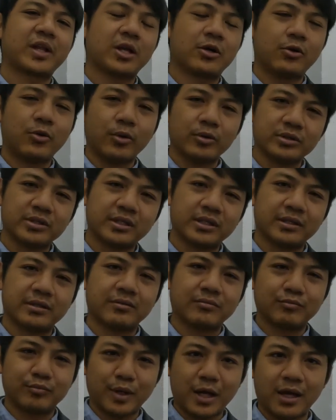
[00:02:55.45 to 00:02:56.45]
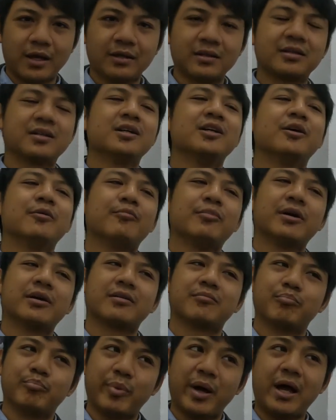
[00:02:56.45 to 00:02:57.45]
quoting Bach,
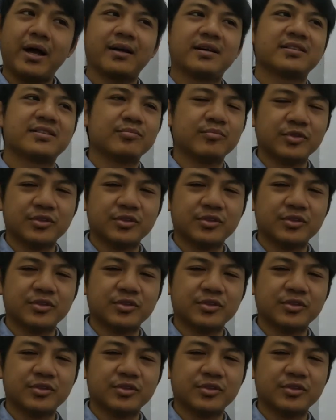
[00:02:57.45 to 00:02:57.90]
but Bach's